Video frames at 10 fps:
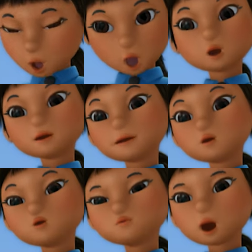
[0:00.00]
No,
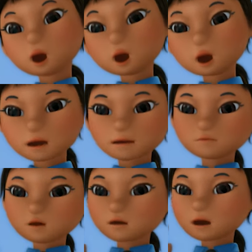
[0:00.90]
you weren't.
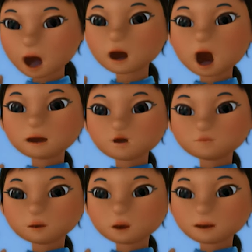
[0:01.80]
Whenever you
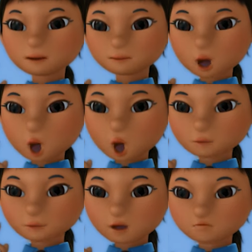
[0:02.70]
cross the
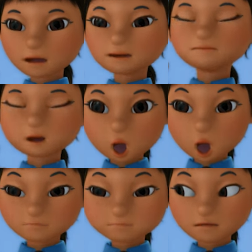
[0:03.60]
road, you must
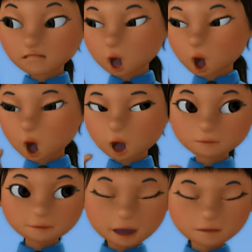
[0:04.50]
stop, look
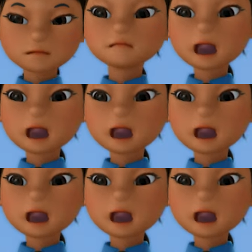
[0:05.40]
and